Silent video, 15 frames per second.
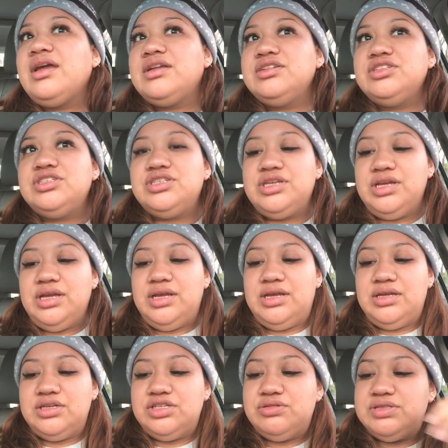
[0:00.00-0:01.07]
she
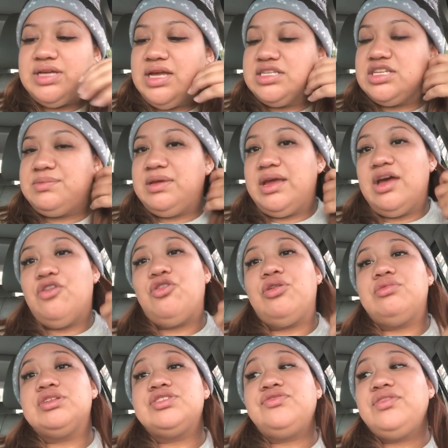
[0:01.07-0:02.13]
was asking me how I
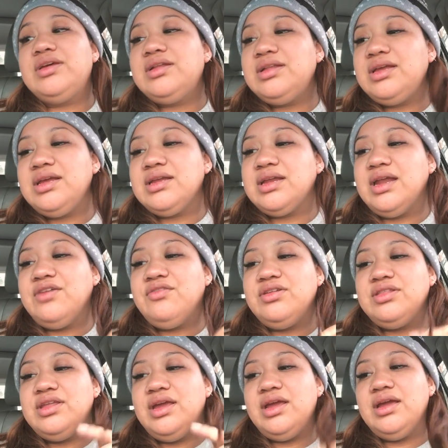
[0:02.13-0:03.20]
was feeling and
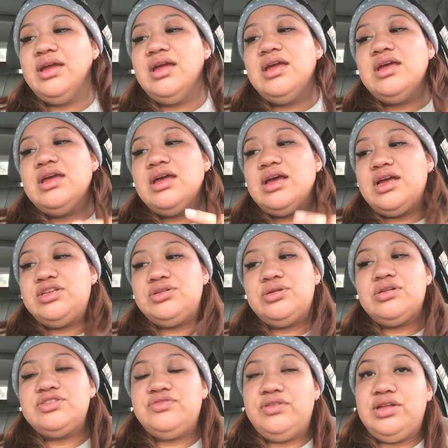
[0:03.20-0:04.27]
everything. I told her
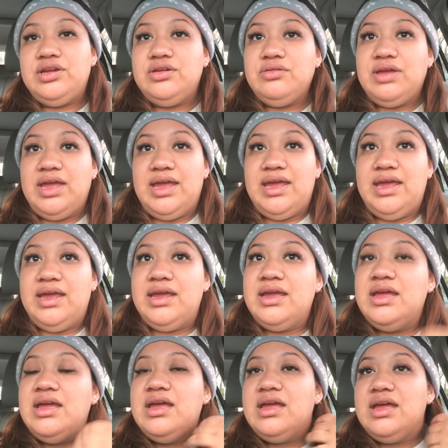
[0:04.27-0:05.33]
I was feeling okay,
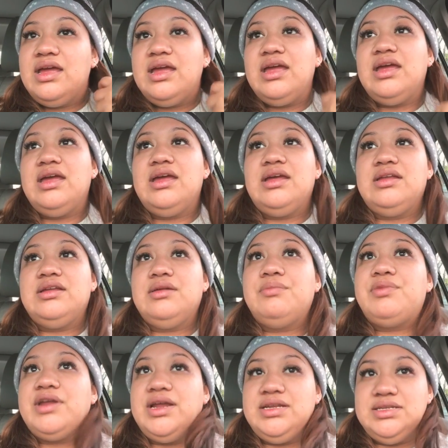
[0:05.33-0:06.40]

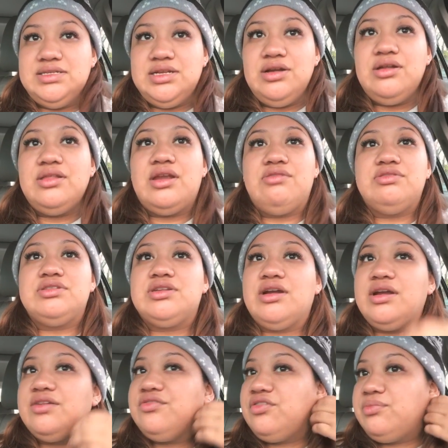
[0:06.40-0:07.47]
but I did tell her that I was
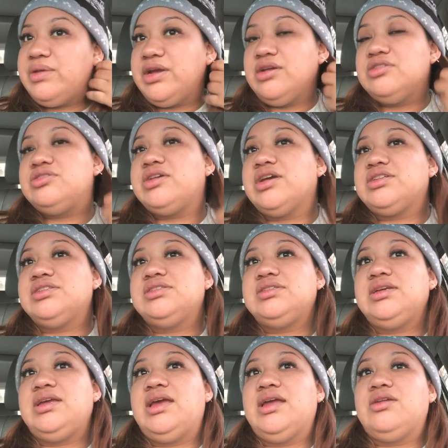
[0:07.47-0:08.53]
starting to feel my contractions
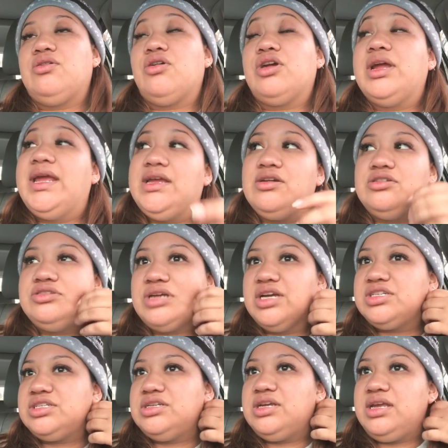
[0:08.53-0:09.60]
again, or a
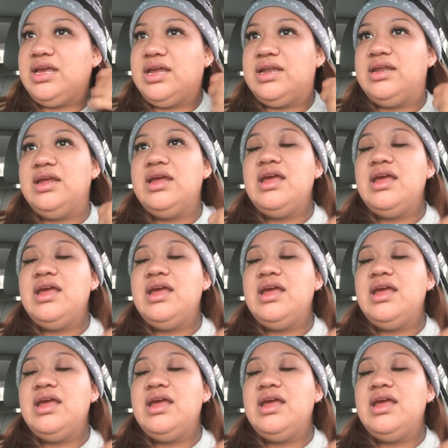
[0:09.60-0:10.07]
contraction again,